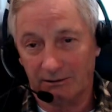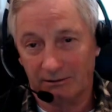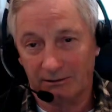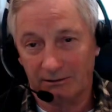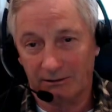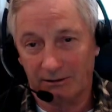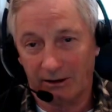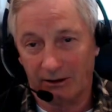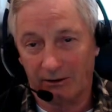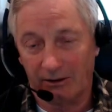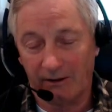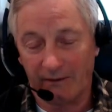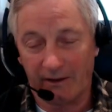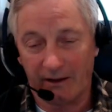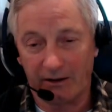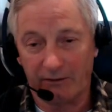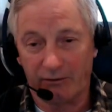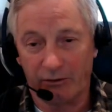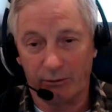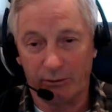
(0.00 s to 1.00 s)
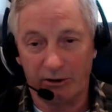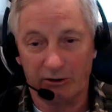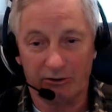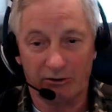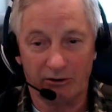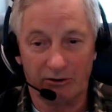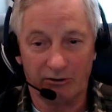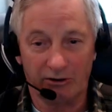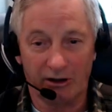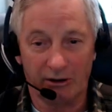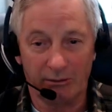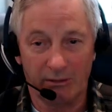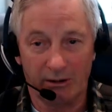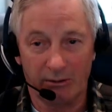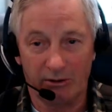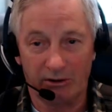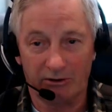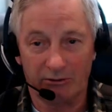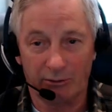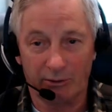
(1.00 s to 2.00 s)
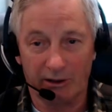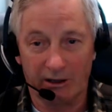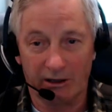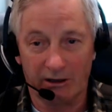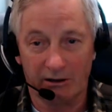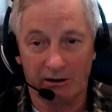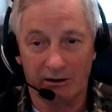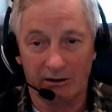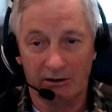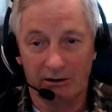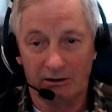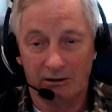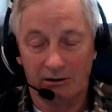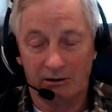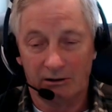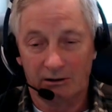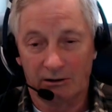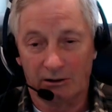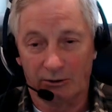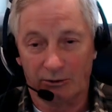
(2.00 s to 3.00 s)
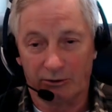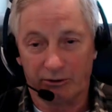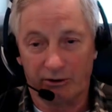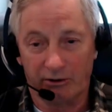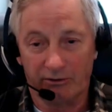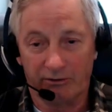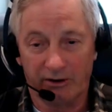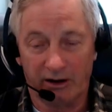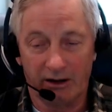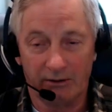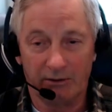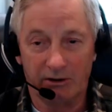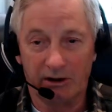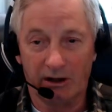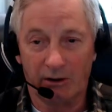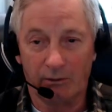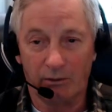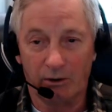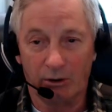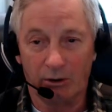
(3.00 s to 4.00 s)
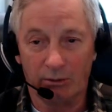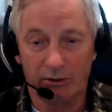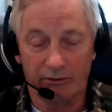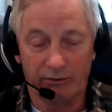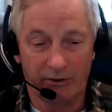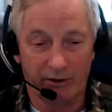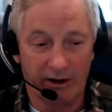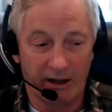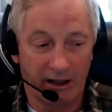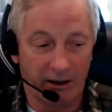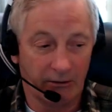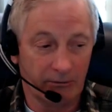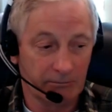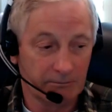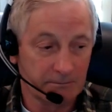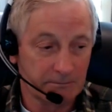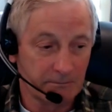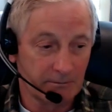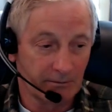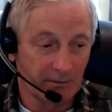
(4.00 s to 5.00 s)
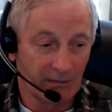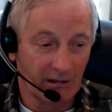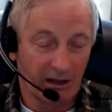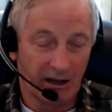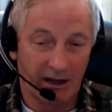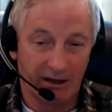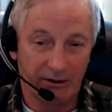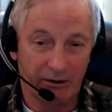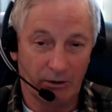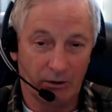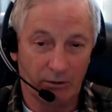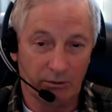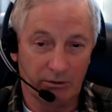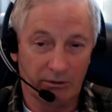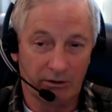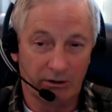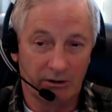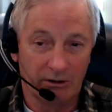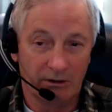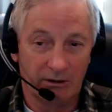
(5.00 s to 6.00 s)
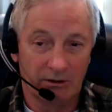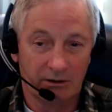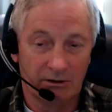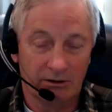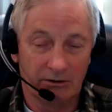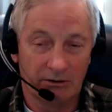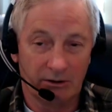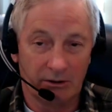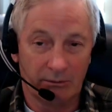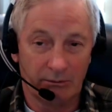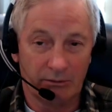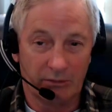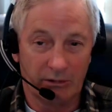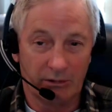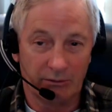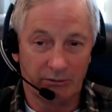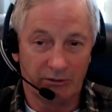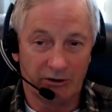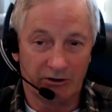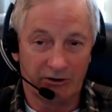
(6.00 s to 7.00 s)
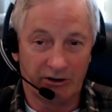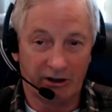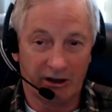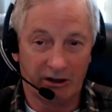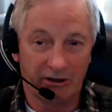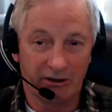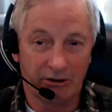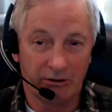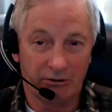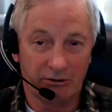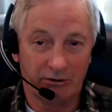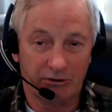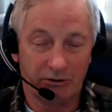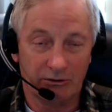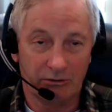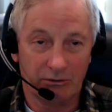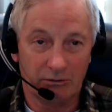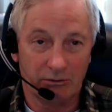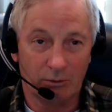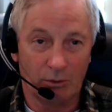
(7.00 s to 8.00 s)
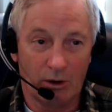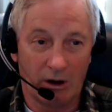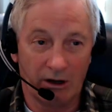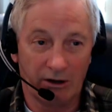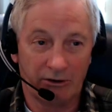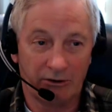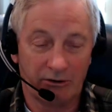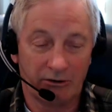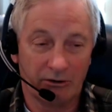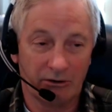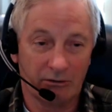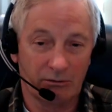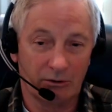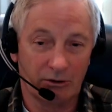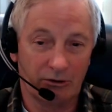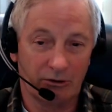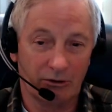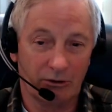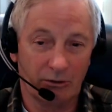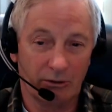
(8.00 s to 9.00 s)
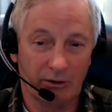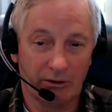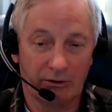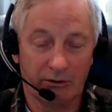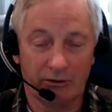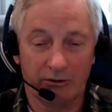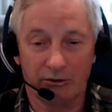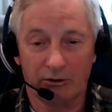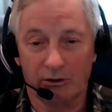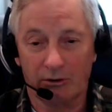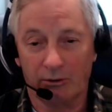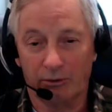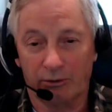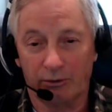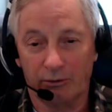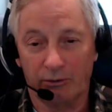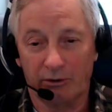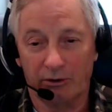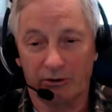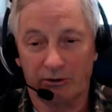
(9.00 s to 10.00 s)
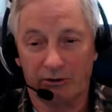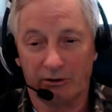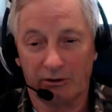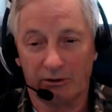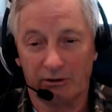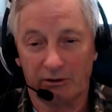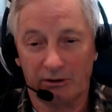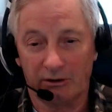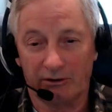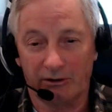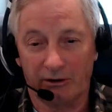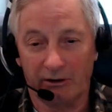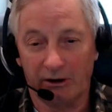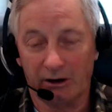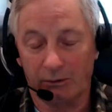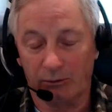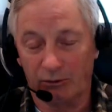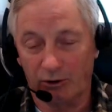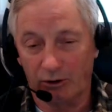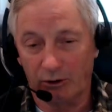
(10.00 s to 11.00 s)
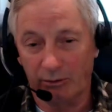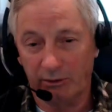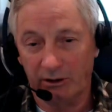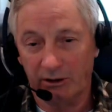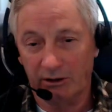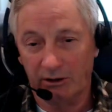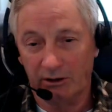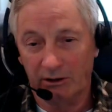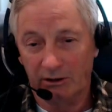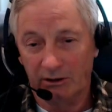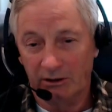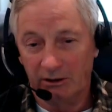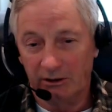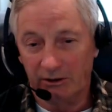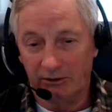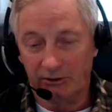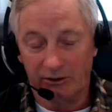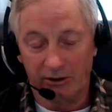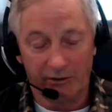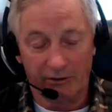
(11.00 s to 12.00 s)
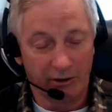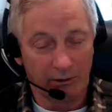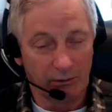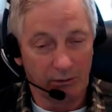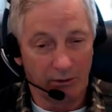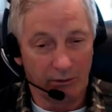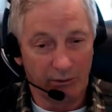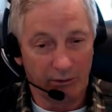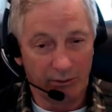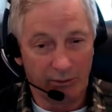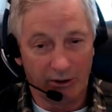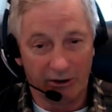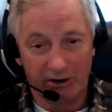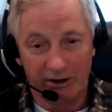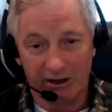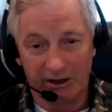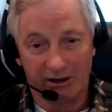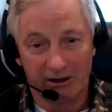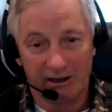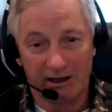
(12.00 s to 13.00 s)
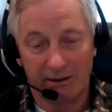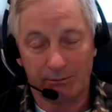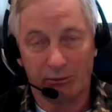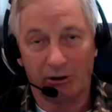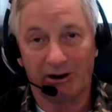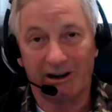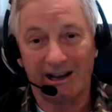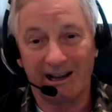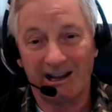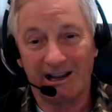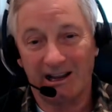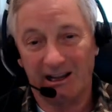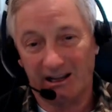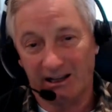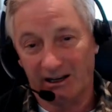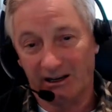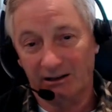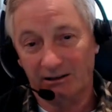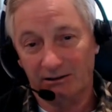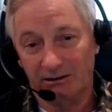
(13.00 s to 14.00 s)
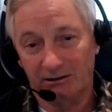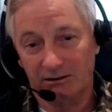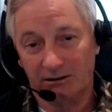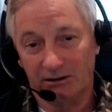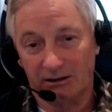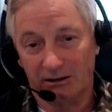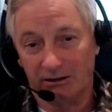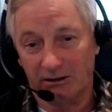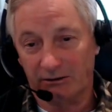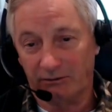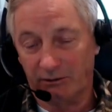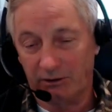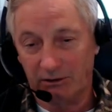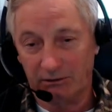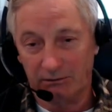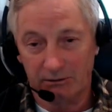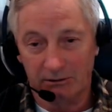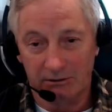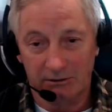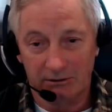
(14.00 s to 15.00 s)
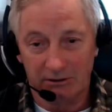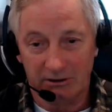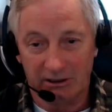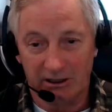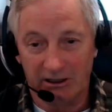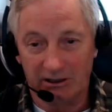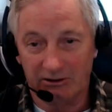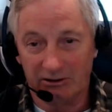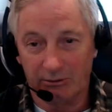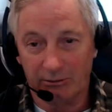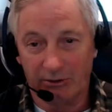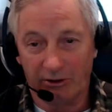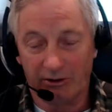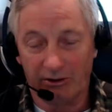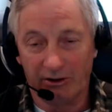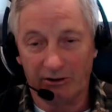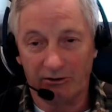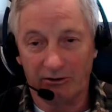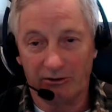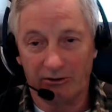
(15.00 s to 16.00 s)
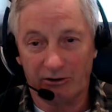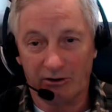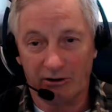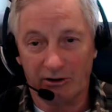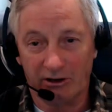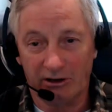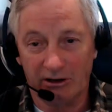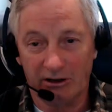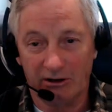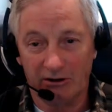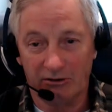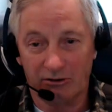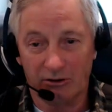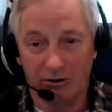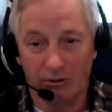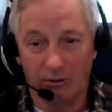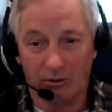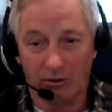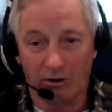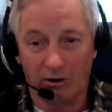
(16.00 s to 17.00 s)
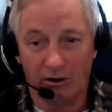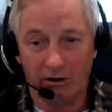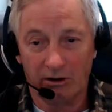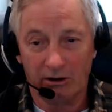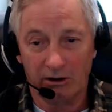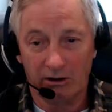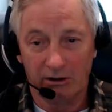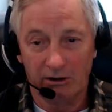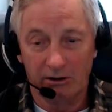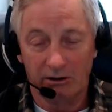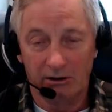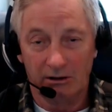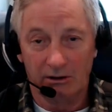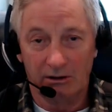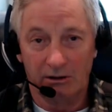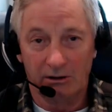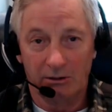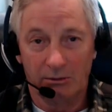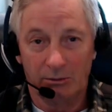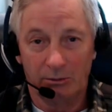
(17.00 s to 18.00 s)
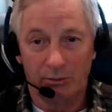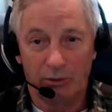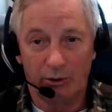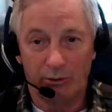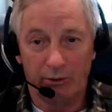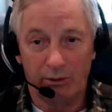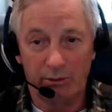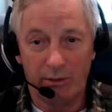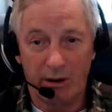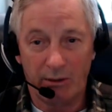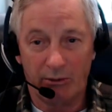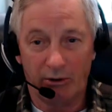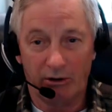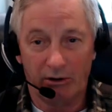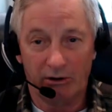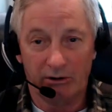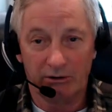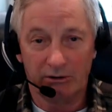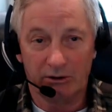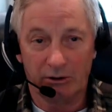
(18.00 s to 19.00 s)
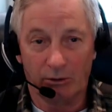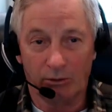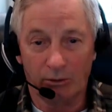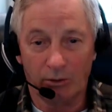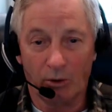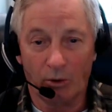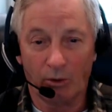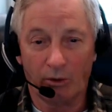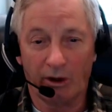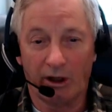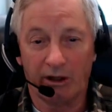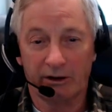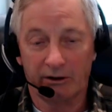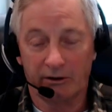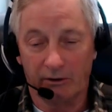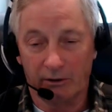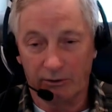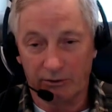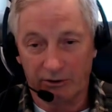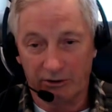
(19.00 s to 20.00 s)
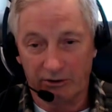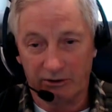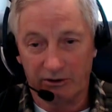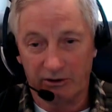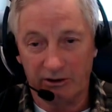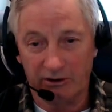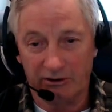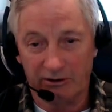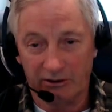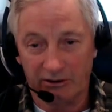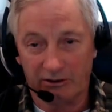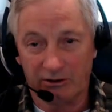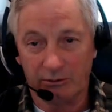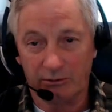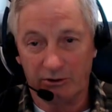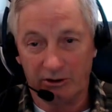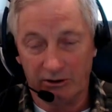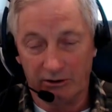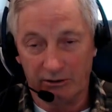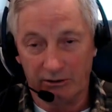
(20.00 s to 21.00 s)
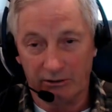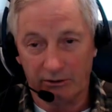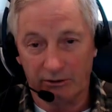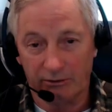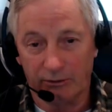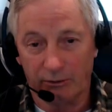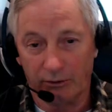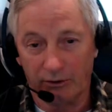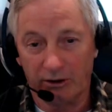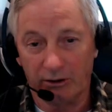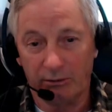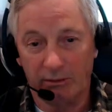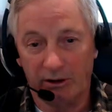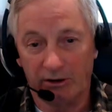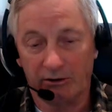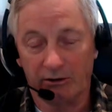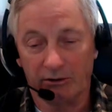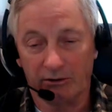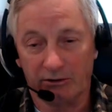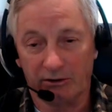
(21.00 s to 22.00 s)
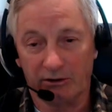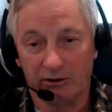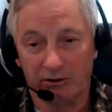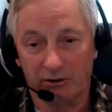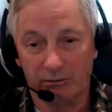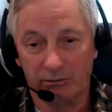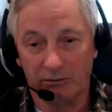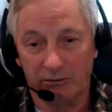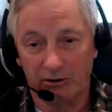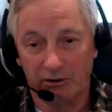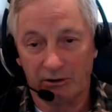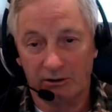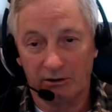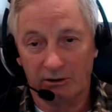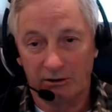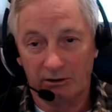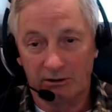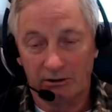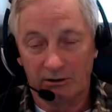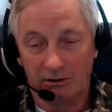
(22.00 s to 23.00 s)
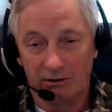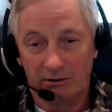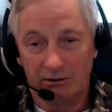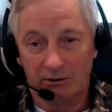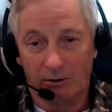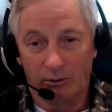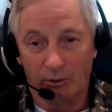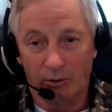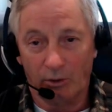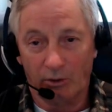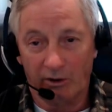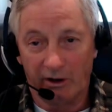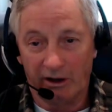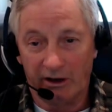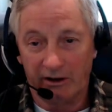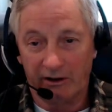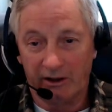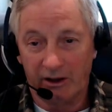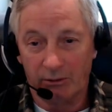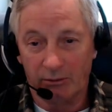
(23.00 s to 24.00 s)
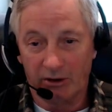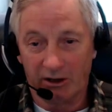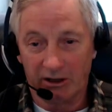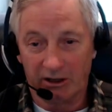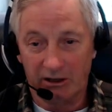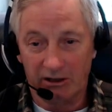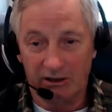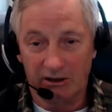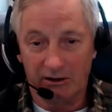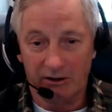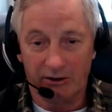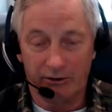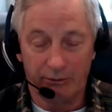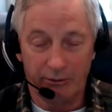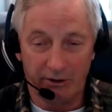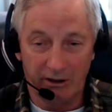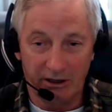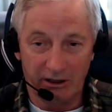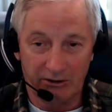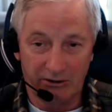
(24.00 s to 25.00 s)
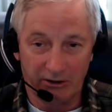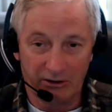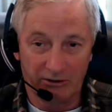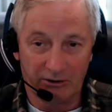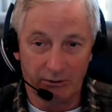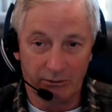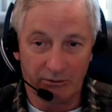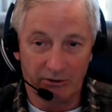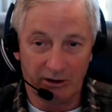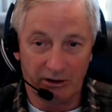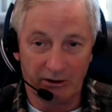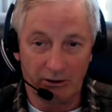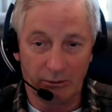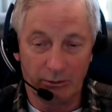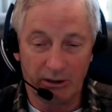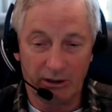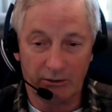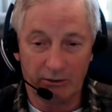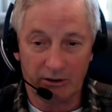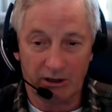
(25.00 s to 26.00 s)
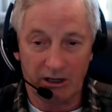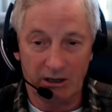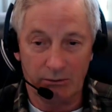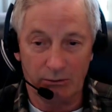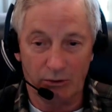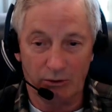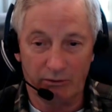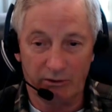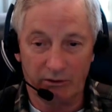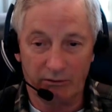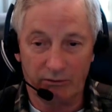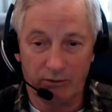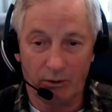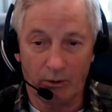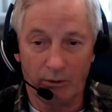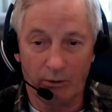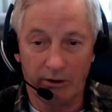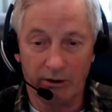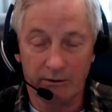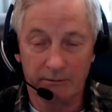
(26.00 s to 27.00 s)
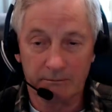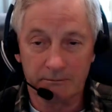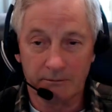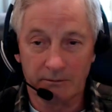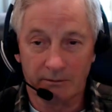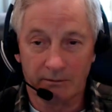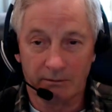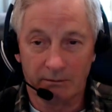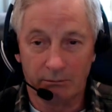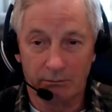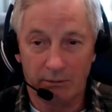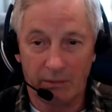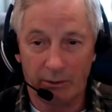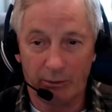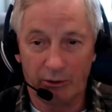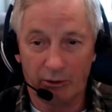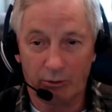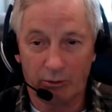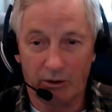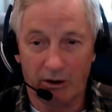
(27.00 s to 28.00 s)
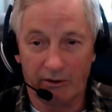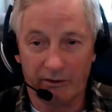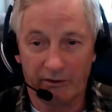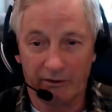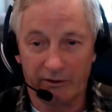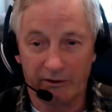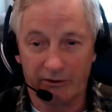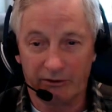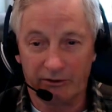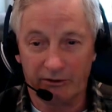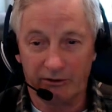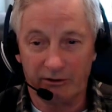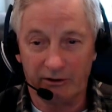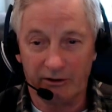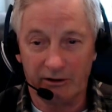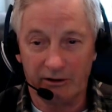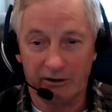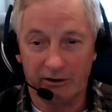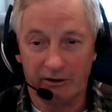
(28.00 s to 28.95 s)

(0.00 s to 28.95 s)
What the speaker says: don't have that information as yet. Maybe as we get closer to 5D, I will. But for now, I don't. So I'm just telling you is to watch what you're doing as you go through this area. Observe it. There's nothing wrong with partaking in it. If you're getting some of the things that you're going to need as you go along. But remember, don't hold on to these systems either, the fourth dimensional systems. Don't hold on to them like you did the 3D systems, and you'll be able to keep moving forward. Remember as well that this is the